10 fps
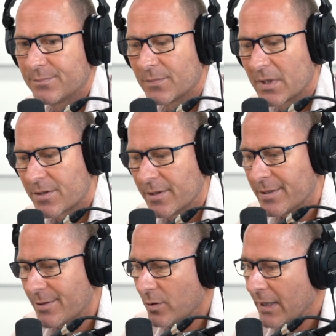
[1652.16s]
so you
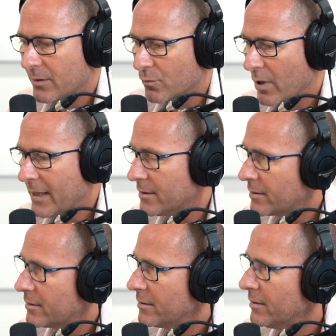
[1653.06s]
still can rent
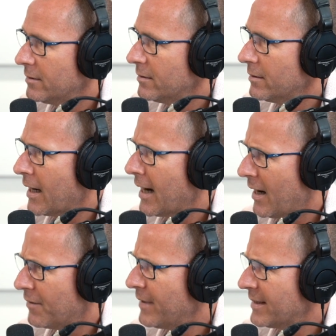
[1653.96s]
a
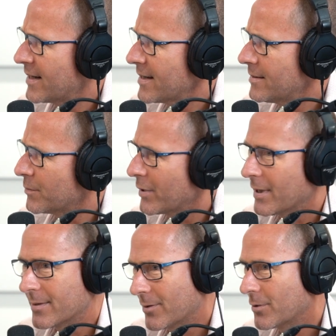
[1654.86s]
fantastic
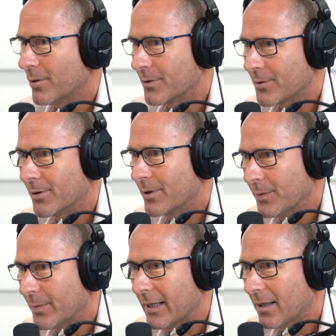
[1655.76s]
place like what you're talking
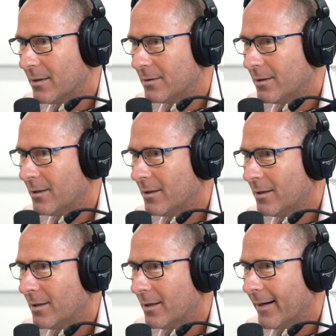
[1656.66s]
mm. about.
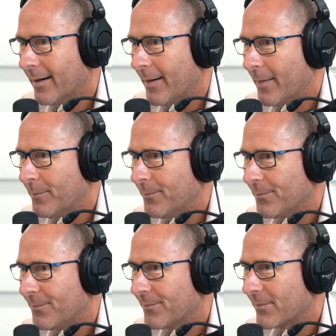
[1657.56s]
Mm. Um,
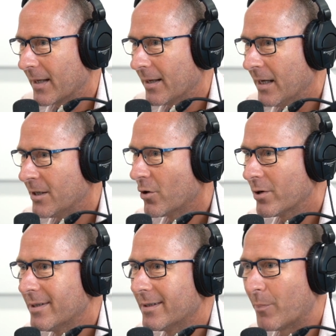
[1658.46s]
and you're not in
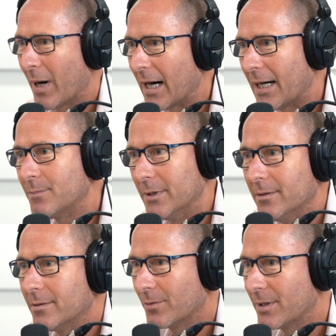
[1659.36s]
an apartment,
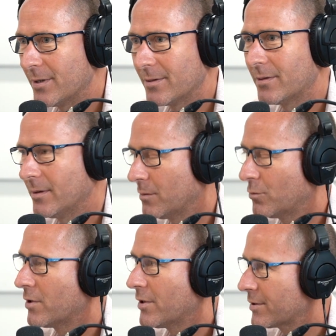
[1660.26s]
no. which is the
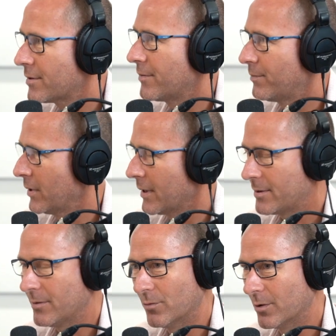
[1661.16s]
worst place
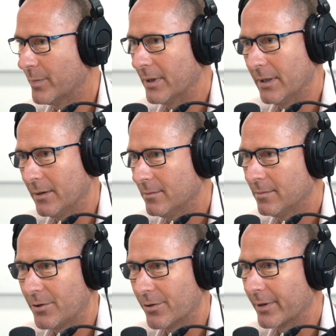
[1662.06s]
you'd want to be
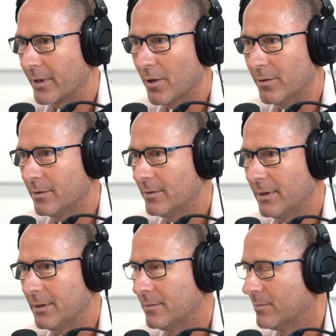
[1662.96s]
during COVID mm.
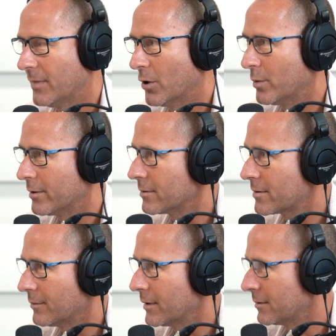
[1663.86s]
in Melbourne or
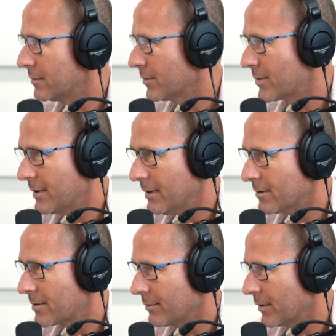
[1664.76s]
something, or Sydney or
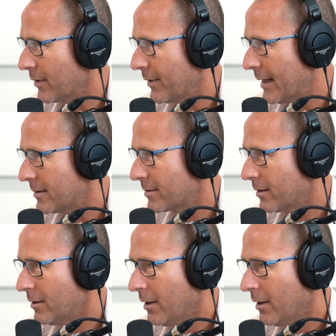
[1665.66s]
something like that. So